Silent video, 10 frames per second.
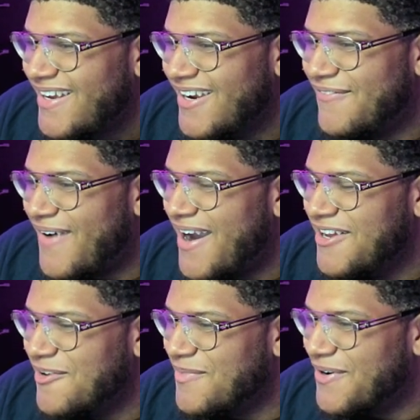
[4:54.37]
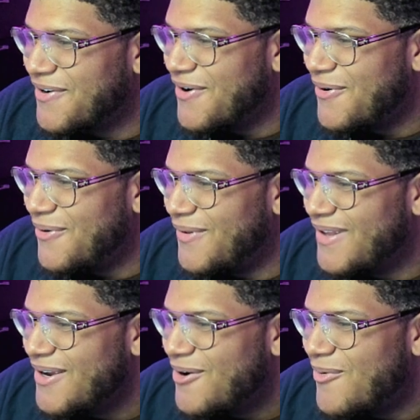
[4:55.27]
If I am your
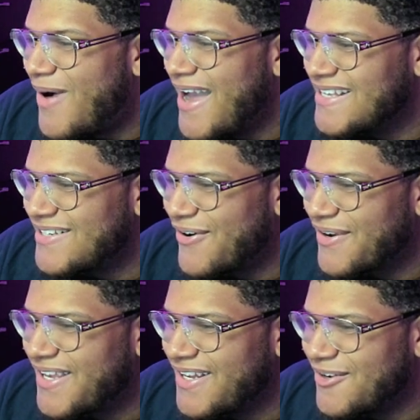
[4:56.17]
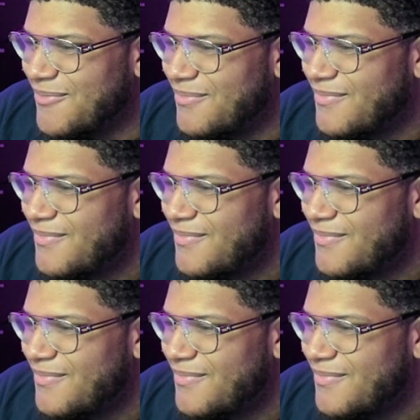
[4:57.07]
goal, why is Heart Kingdom?